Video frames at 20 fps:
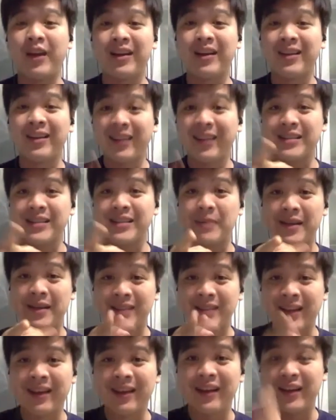thing is about
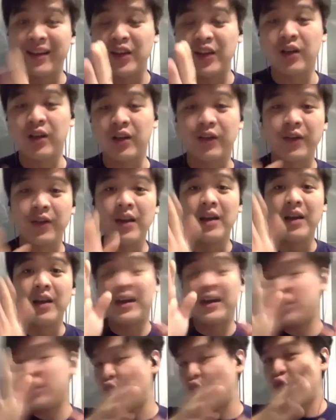setting the intention of
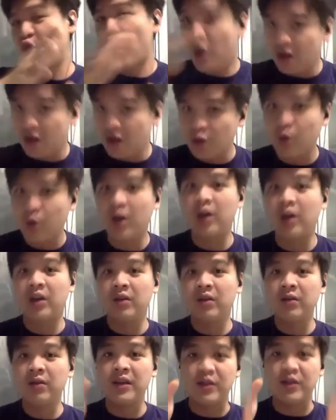is not to hurt
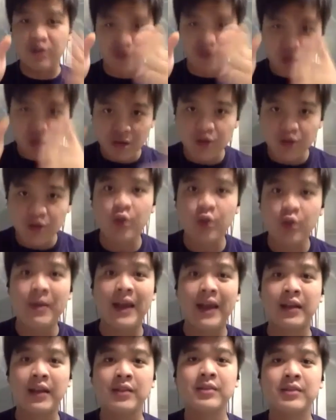you, is not to show
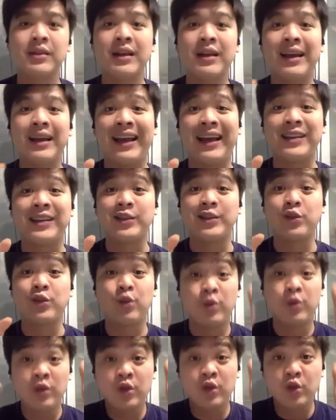malice, is
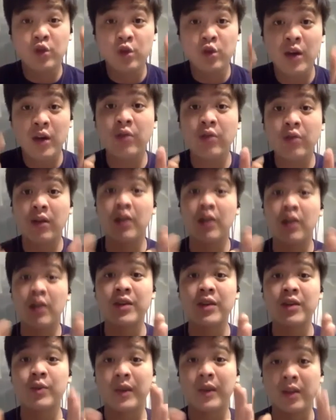to try to
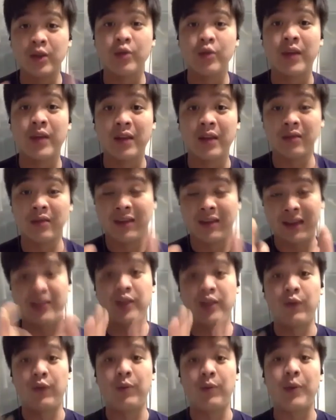address whether you can take
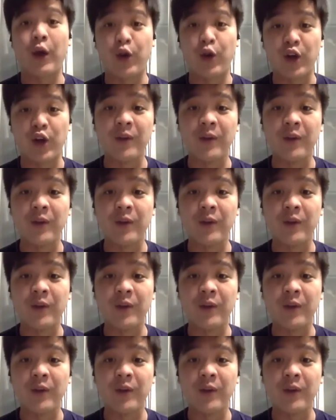this feedback or not.